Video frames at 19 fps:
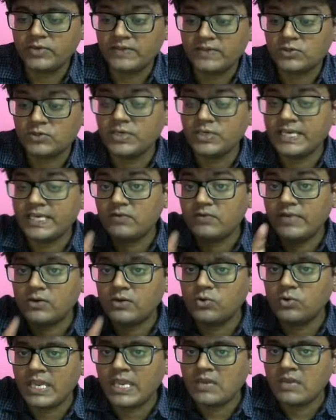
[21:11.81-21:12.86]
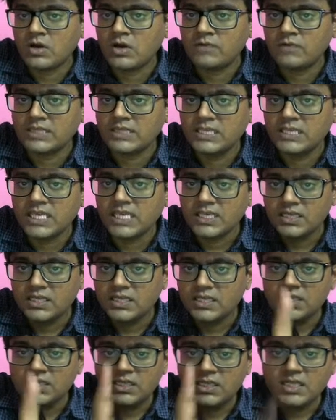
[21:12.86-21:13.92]
So here we are going on with the,
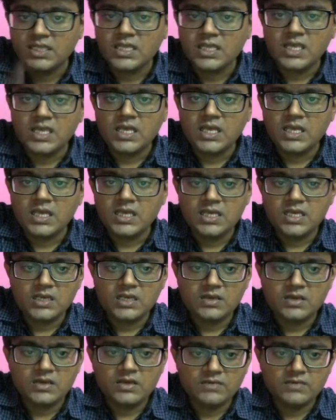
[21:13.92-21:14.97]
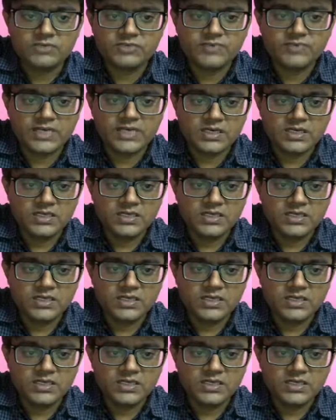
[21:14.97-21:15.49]
which one?